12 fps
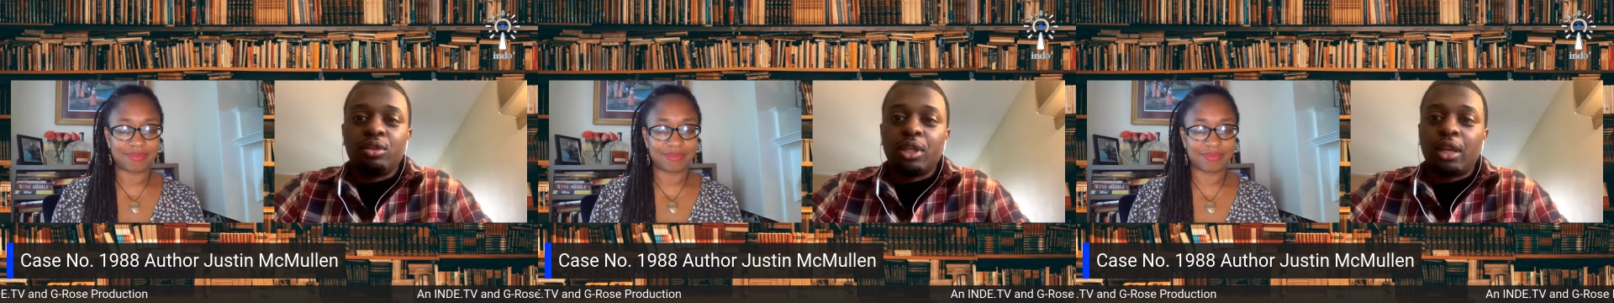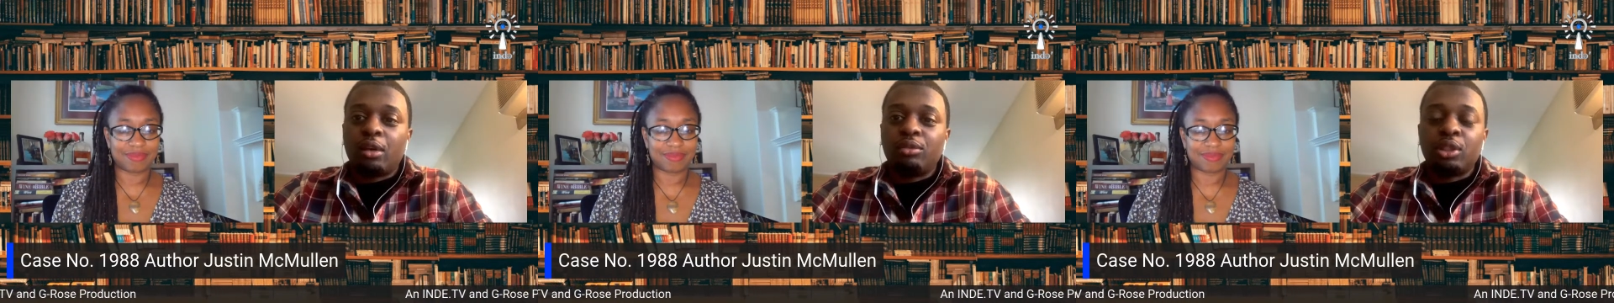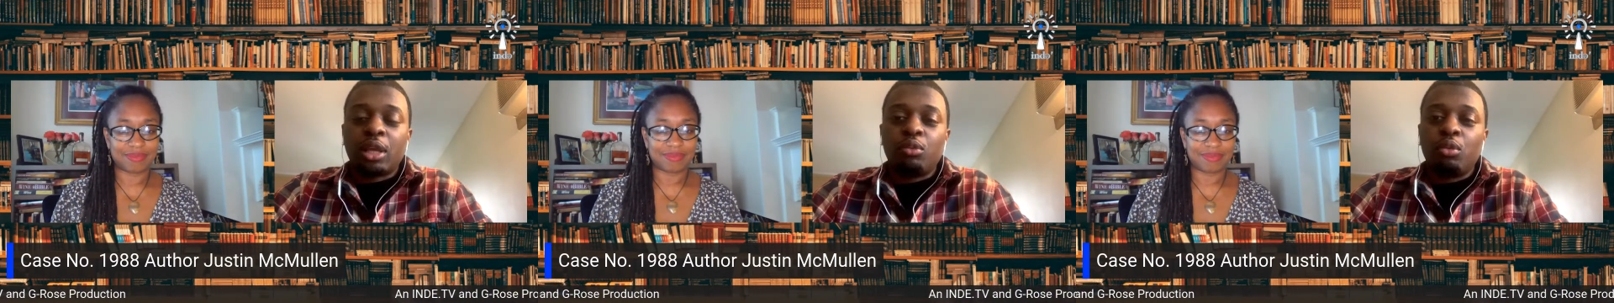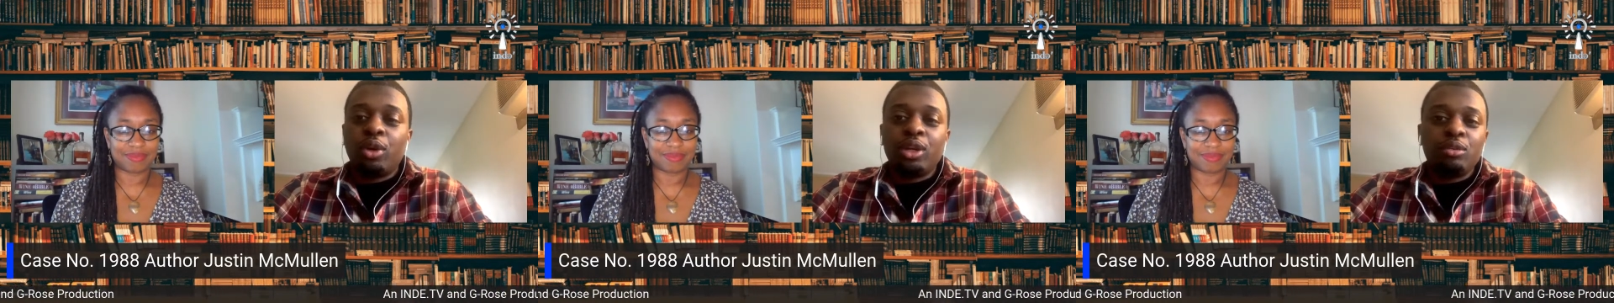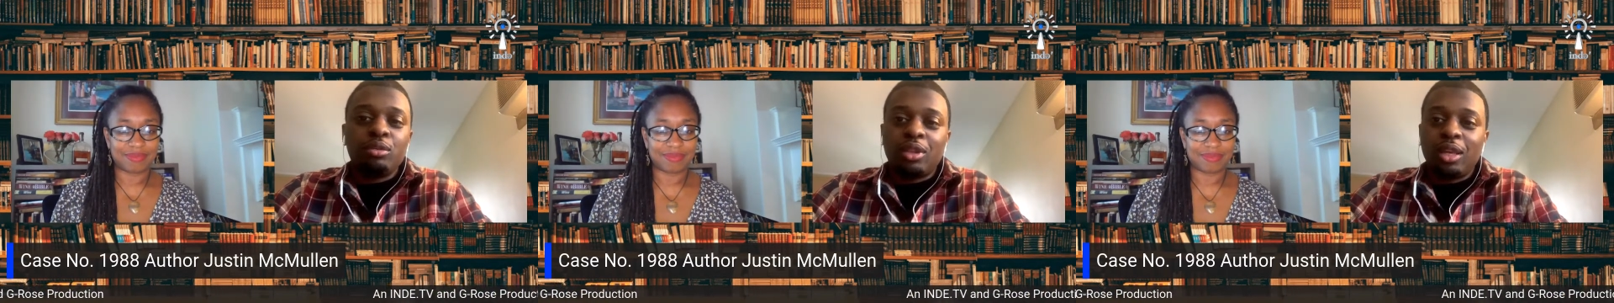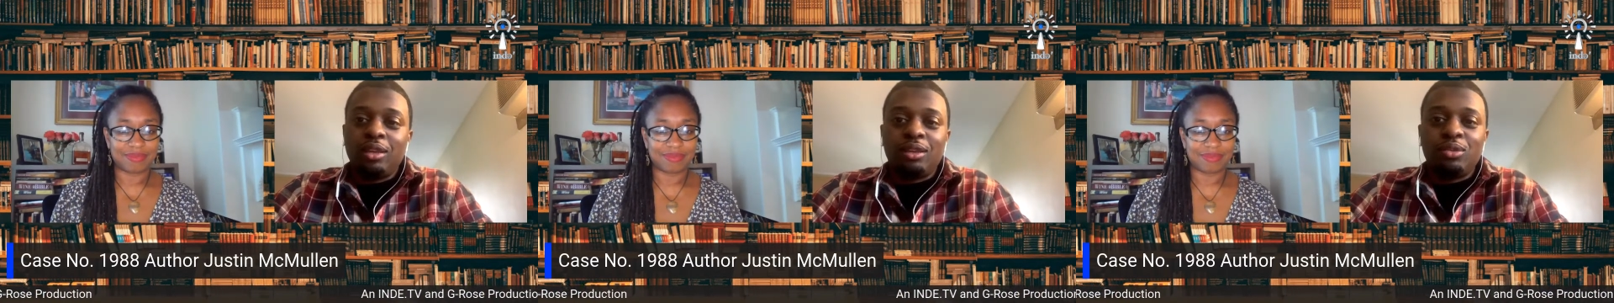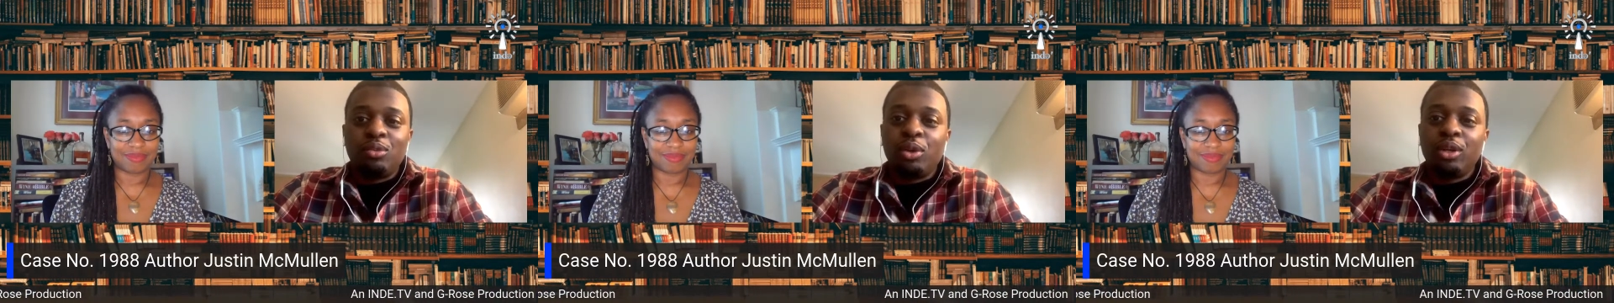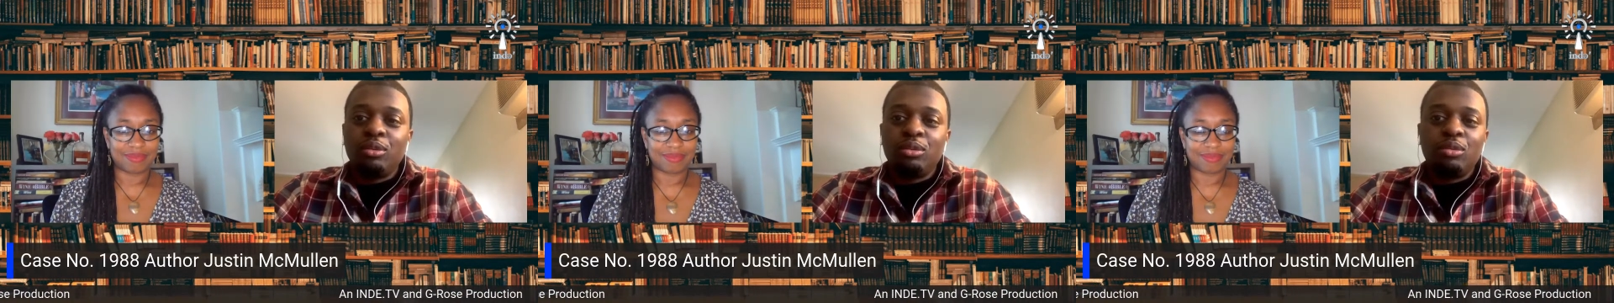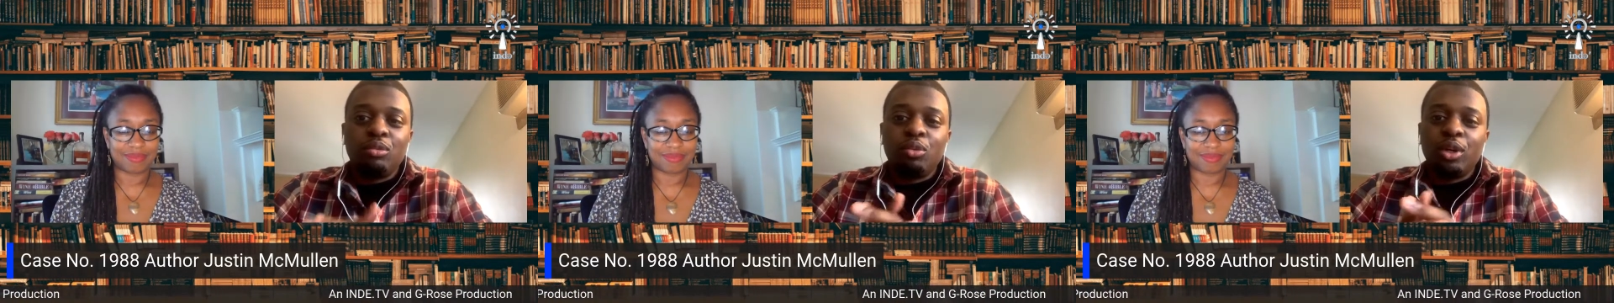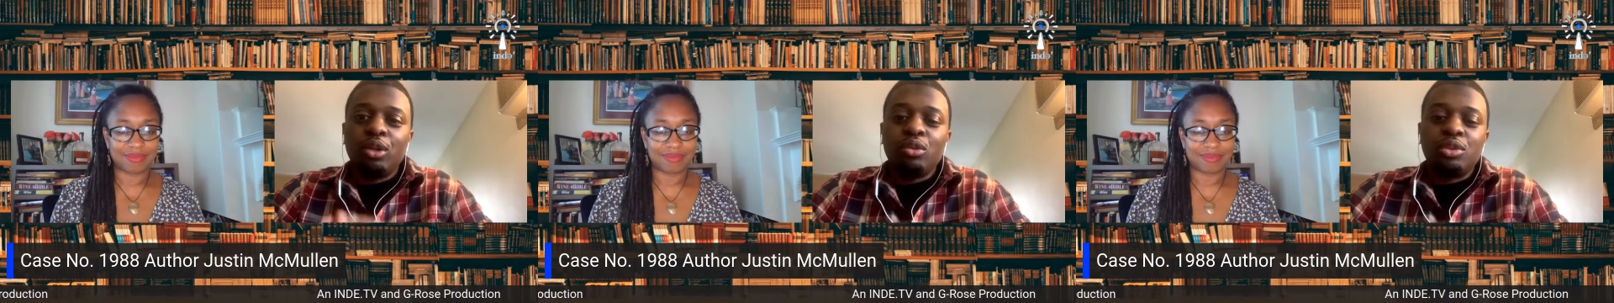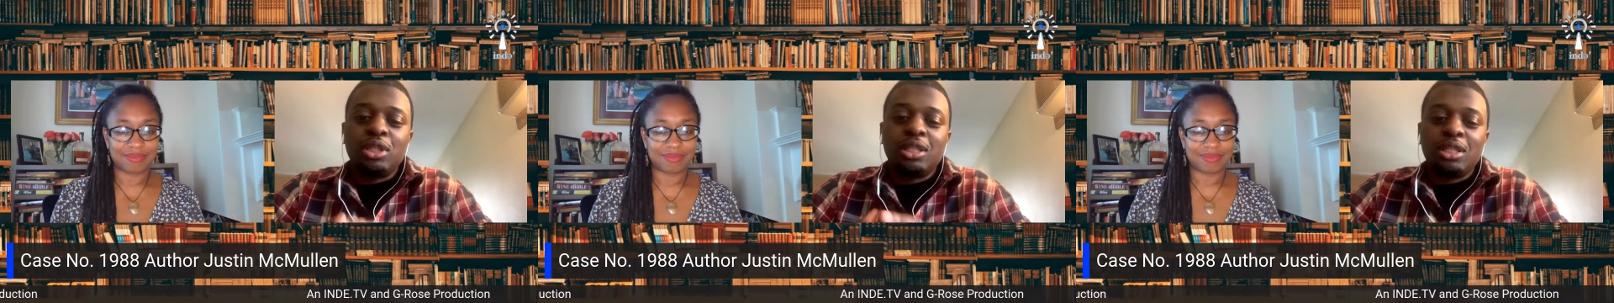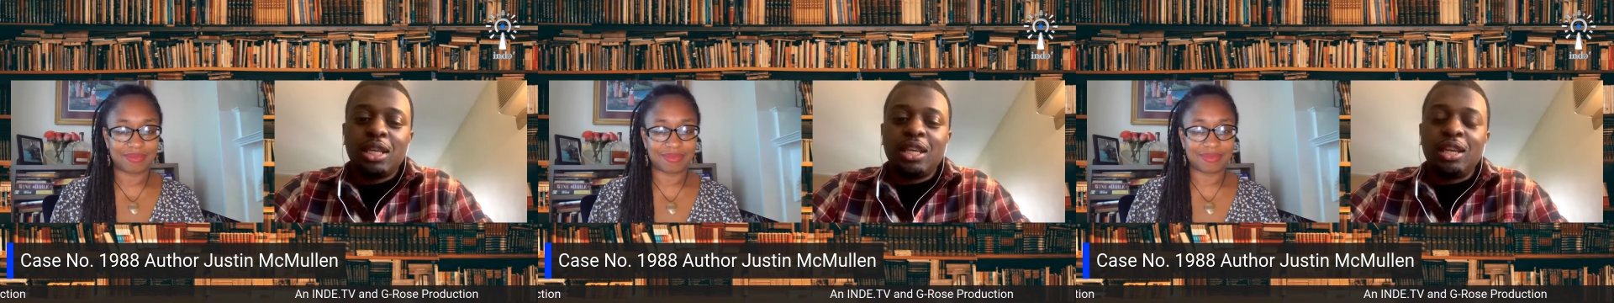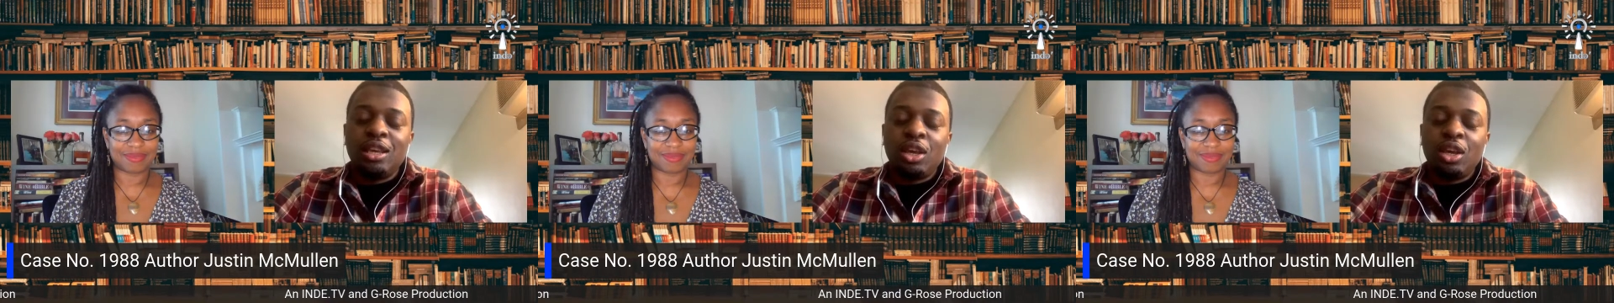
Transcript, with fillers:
Speaker 1: and I was like, "Well, what do you think? What do you what do you see?"